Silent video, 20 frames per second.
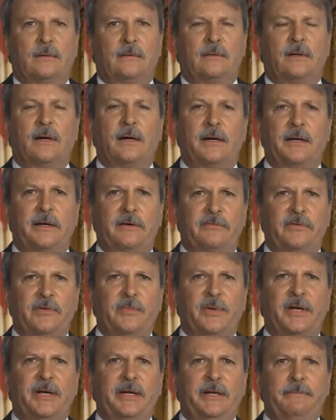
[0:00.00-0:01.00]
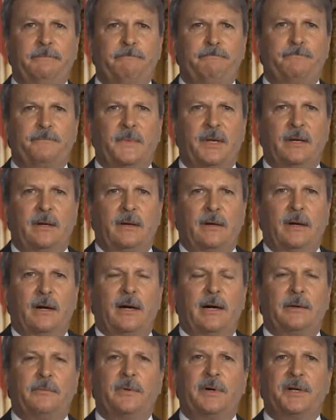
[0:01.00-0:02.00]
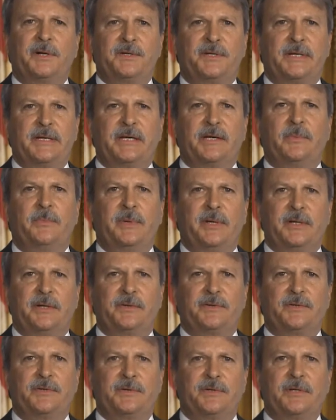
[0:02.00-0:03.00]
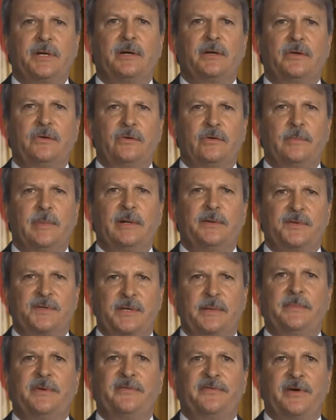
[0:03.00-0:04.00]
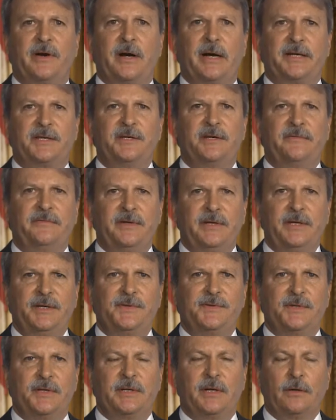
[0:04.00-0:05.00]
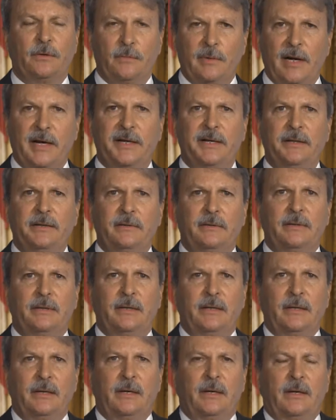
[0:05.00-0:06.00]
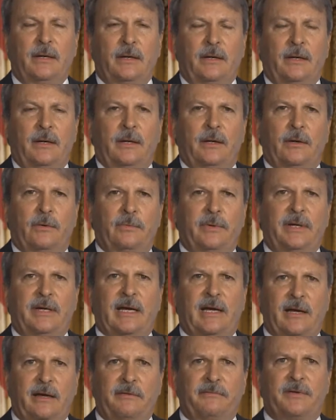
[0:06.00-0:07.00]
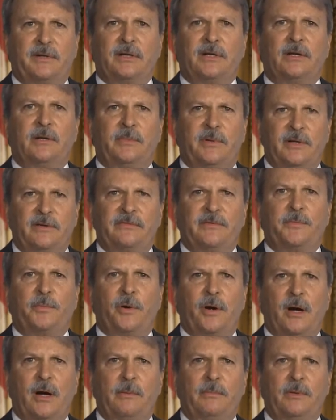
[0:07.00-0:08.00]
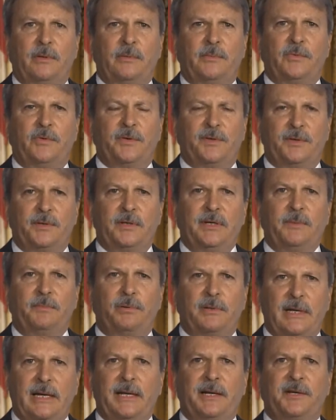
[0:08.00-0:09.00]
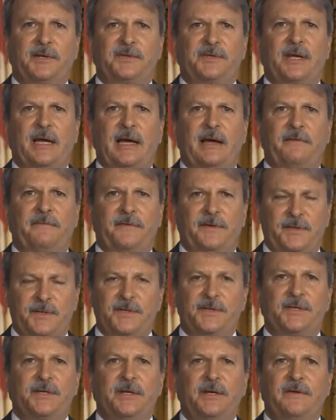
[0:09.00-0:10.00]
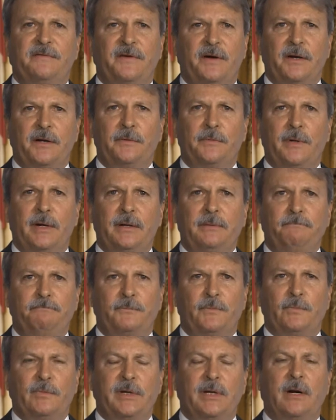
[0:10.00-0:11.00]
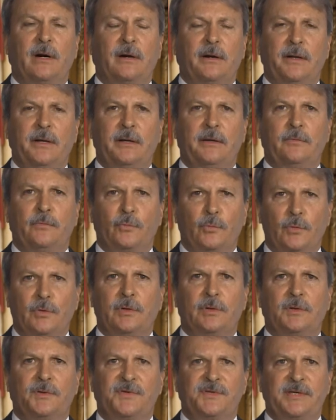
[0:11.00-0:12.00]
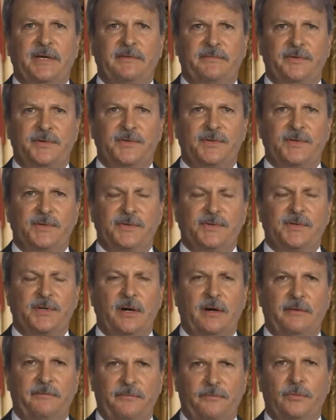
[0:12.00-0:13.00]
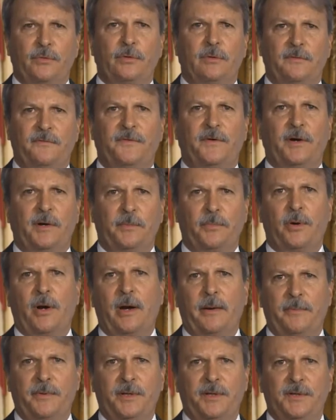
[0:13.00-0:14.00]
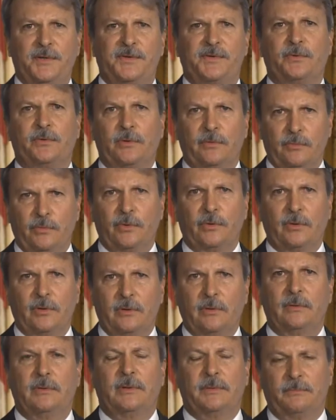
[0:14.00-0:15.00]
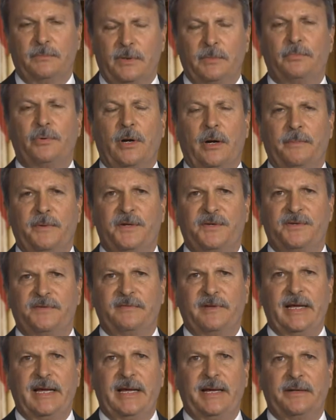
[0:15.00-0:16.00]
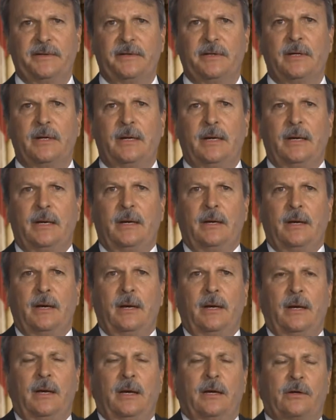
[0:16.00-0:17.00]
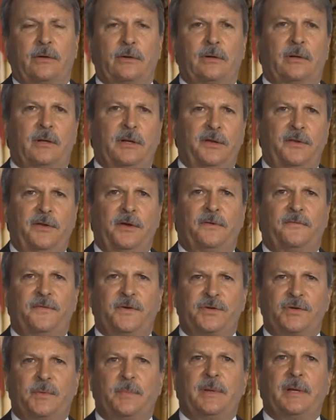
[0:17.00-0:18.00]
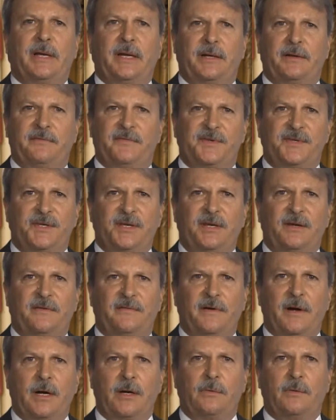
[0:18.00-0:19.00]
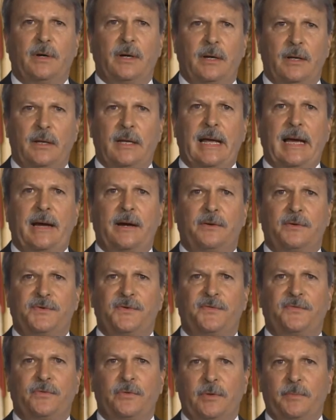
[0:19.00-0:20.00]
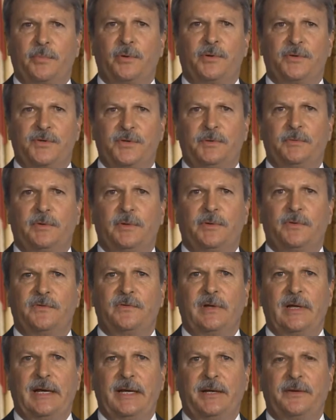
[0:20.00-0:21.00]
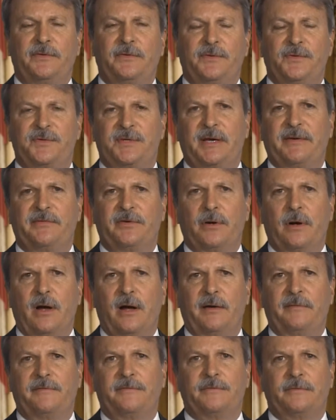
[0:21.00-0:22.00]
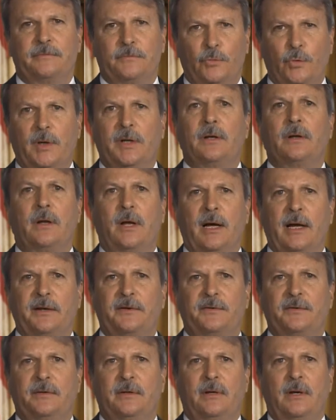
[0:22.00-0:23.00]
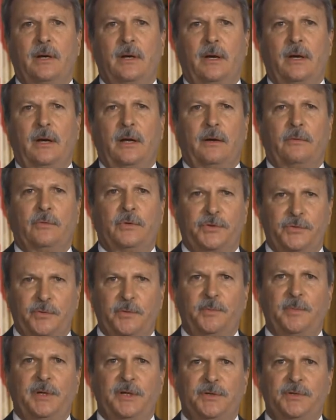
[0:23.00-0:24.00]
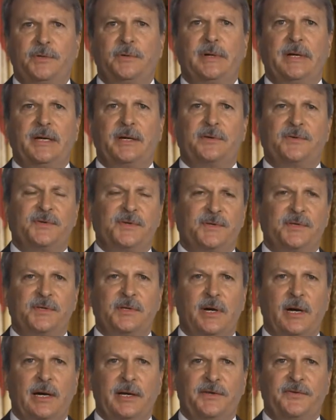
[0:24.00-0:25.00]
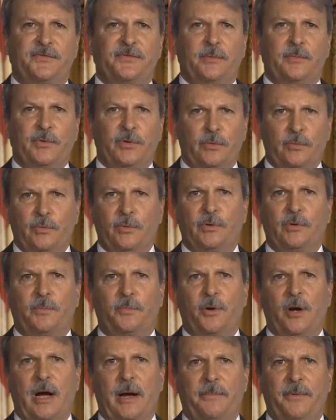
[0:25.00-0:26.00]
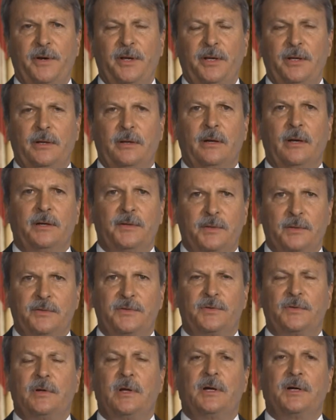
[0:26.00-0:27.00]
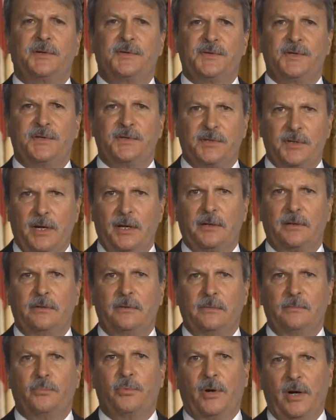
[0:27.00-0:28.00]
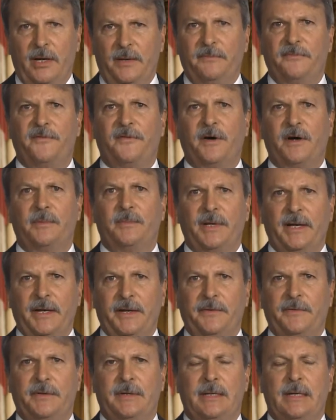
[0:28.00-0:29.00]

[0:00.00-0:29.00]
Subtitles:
Hi everybody. I want to take a minute to tell you about some of our activities in our riding. We have a little bit of a problem with the planning staff at the City of Ottawa regarding rural severances off rural farm properties or rural properties of land. Currently, the official plan of the City of Ottawa allows for a person who owns land to sever off one lot, which would be 2 acres in size, from their rural property, so long as it's not prime farmland.